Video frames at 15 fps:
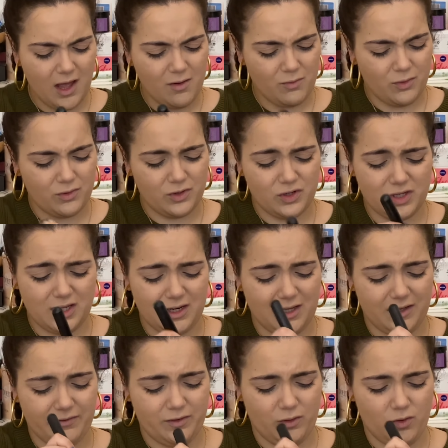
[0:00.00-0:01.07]
but we're just gonna
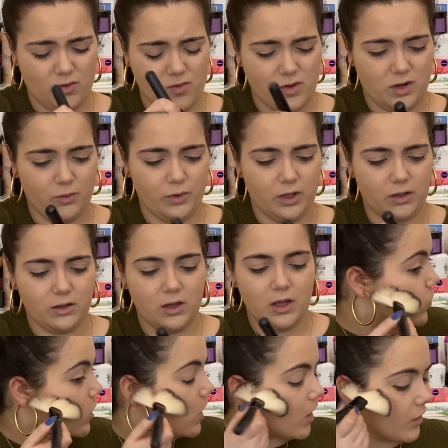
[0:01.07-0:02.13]
give it a go anyway.
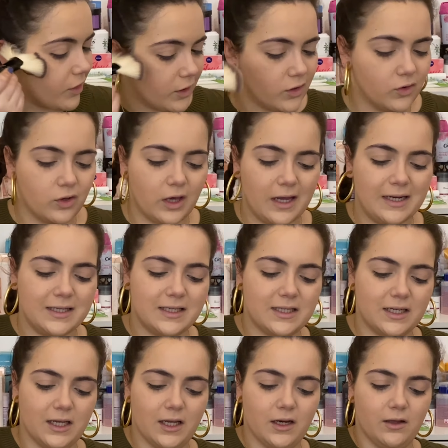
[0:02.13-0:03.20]
Yeah, I think you can't
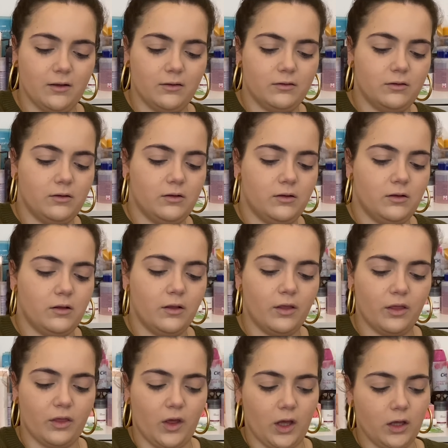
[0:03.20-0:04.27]
see
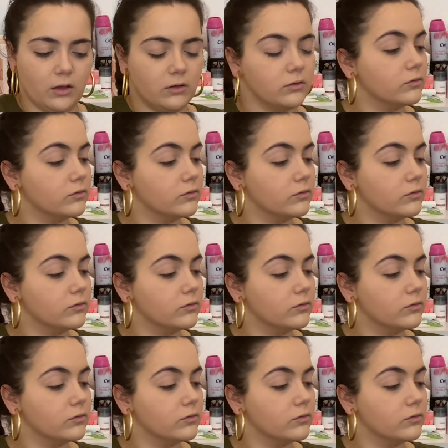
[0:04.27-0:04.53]
anything.